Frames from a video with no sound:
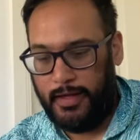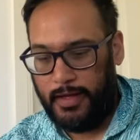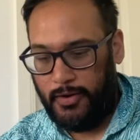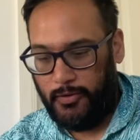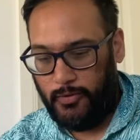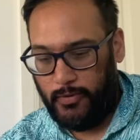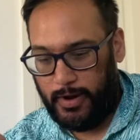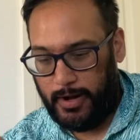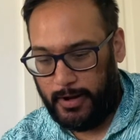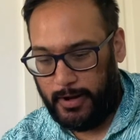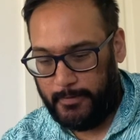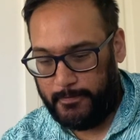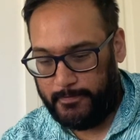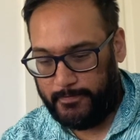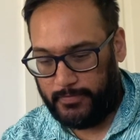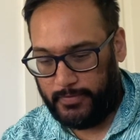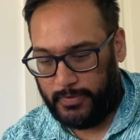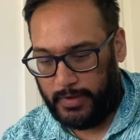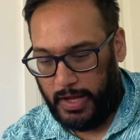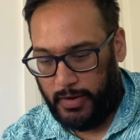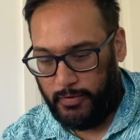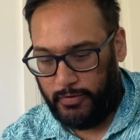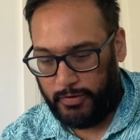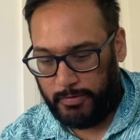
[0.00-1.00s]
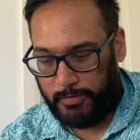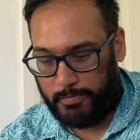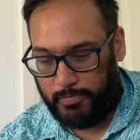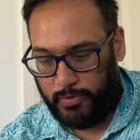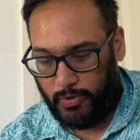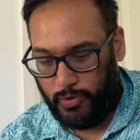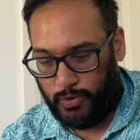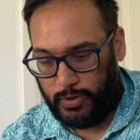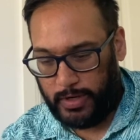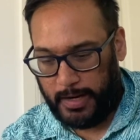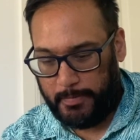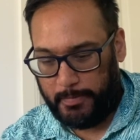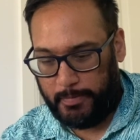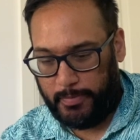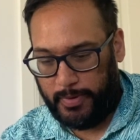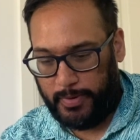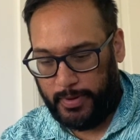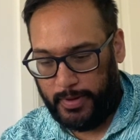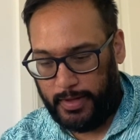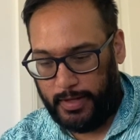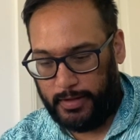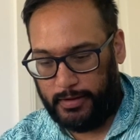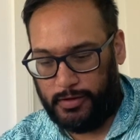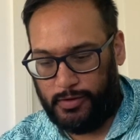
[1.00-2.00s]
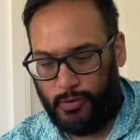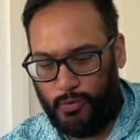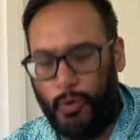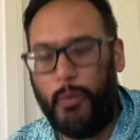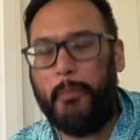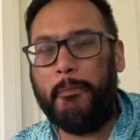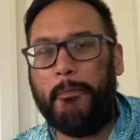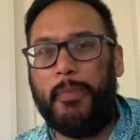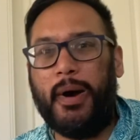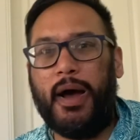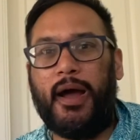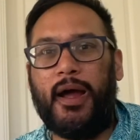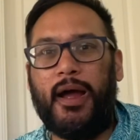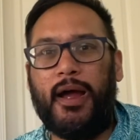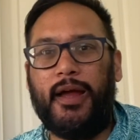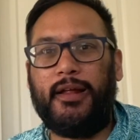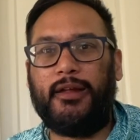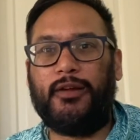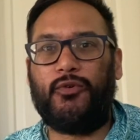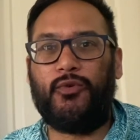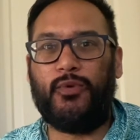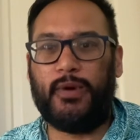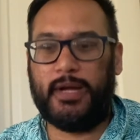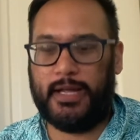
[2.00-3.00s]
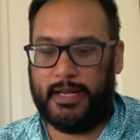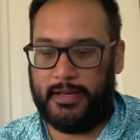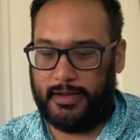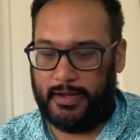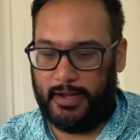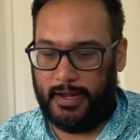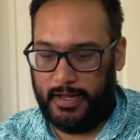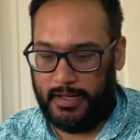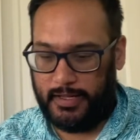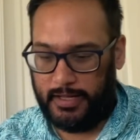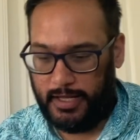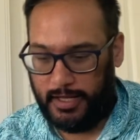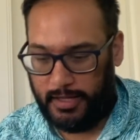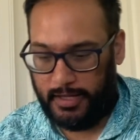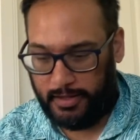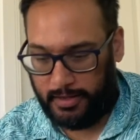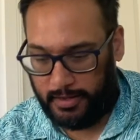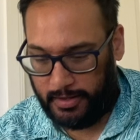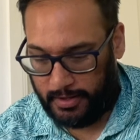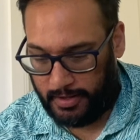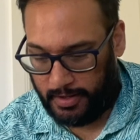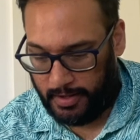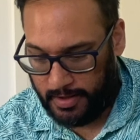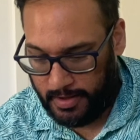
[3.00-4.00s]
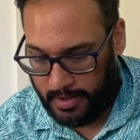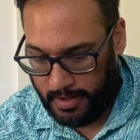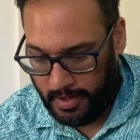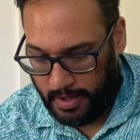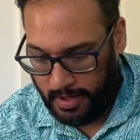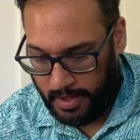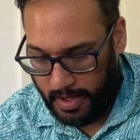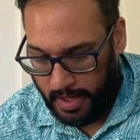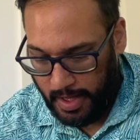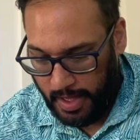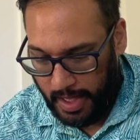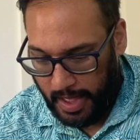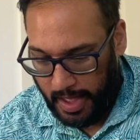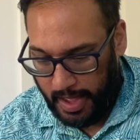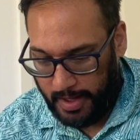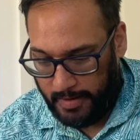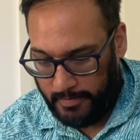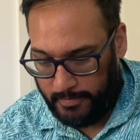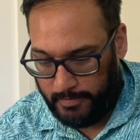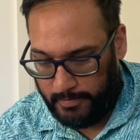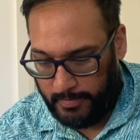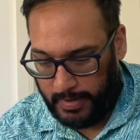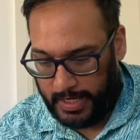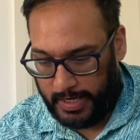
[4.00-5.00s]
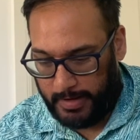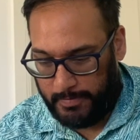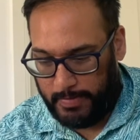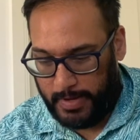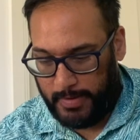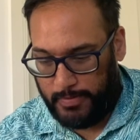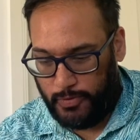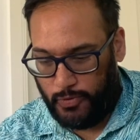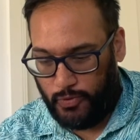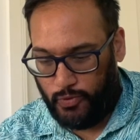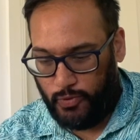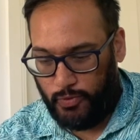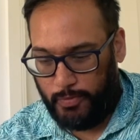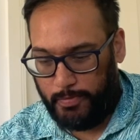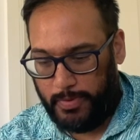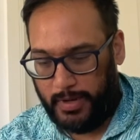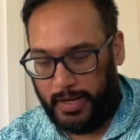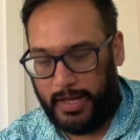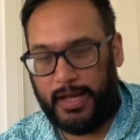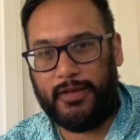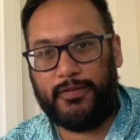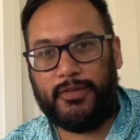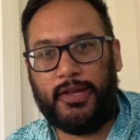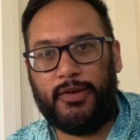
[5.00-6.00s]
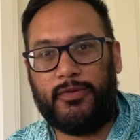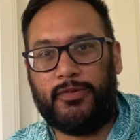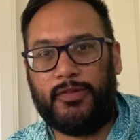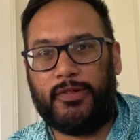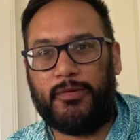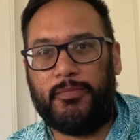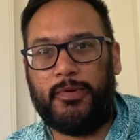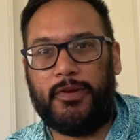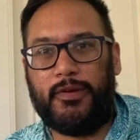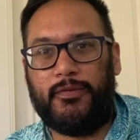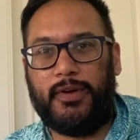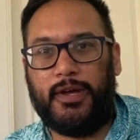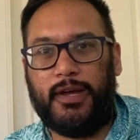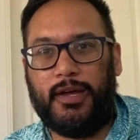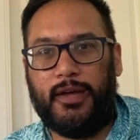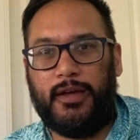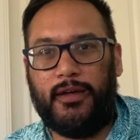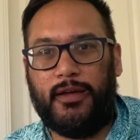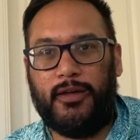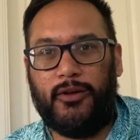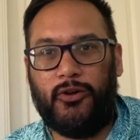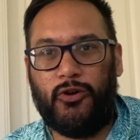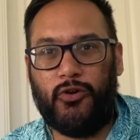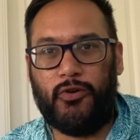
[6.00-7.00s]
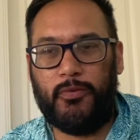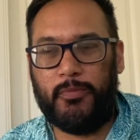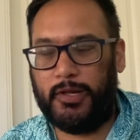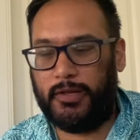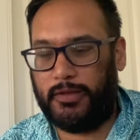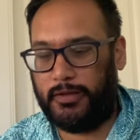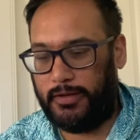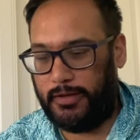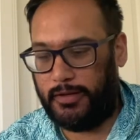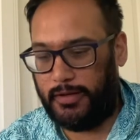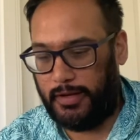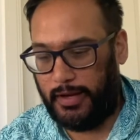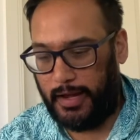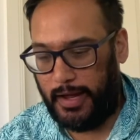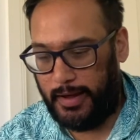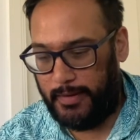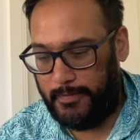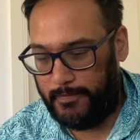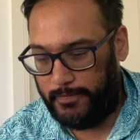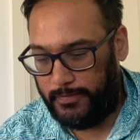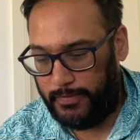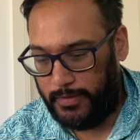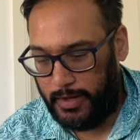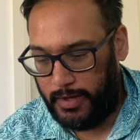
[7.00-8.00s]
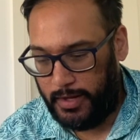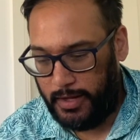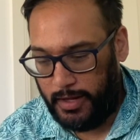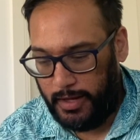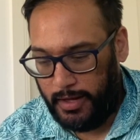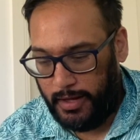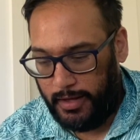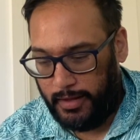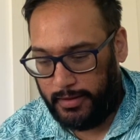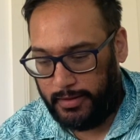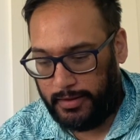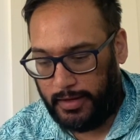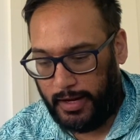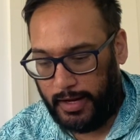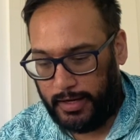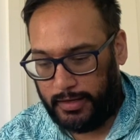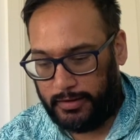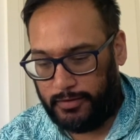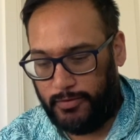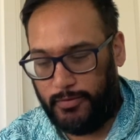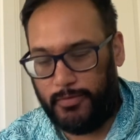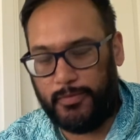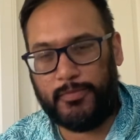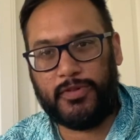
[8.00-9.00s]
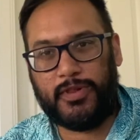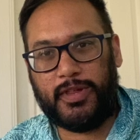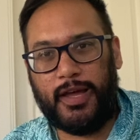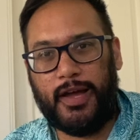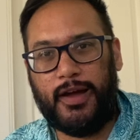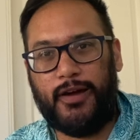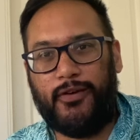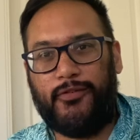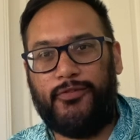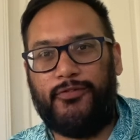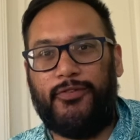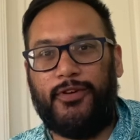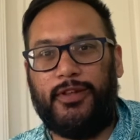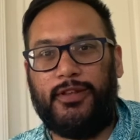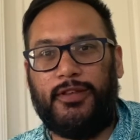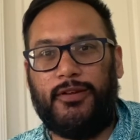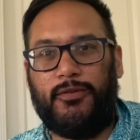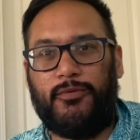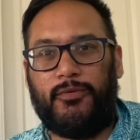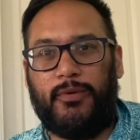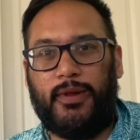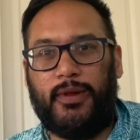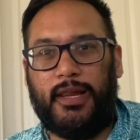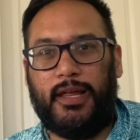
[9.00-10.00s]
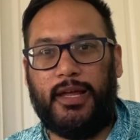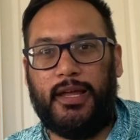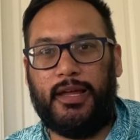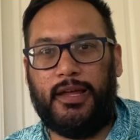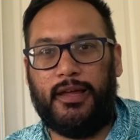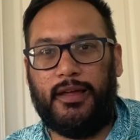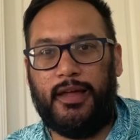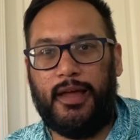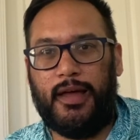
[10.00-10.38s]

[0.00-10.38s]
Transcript: Well, he was brought up in Toowoomba in Queensland, yes. Many people believed he was a bit of a hermit, stuck to himself and didn't really